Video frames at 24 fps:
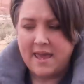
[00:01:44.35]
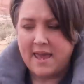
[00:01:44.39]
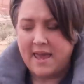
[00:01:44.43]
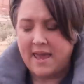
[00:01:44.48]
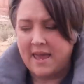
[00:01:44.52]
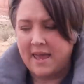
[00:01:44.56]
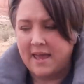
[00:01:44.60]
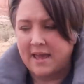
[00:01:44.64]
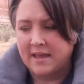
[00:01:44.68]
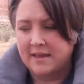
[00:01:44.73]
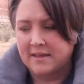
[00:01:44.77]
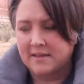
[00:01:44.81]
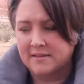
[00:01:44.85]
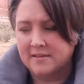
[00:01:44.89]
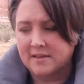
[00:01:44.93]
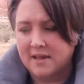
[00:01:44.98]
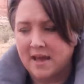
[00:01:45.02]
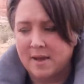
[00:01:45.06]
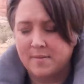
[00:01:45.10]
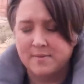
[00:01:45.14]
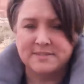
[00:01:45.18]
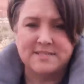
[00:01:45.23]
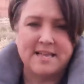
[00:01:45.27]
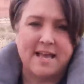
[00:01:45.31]
and
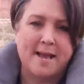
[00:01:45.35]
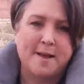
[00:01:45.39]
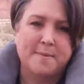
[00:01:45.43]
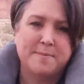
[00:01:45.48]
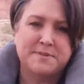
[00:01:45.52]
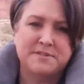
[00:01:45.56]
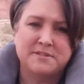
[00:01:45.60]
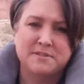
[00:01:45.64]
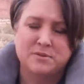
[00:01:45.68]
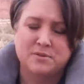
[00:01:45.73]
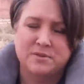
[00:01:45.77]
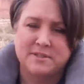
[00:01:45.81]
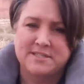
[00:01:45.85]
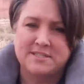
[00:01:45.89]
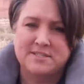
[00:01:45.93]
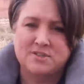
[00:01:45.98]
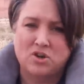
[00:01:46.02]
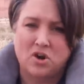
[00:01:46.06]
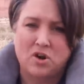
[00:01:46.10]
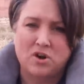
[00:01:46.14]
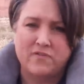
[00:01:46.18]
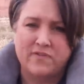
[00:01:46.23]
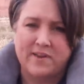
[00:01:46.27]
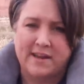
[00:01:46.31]
I was absolutely
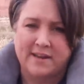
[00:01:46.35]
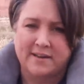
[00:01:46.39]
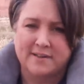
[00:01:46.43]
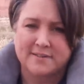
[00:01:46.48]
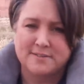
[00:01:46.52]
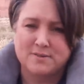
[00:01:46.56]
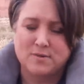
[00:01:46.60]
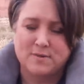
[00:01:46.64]
starving.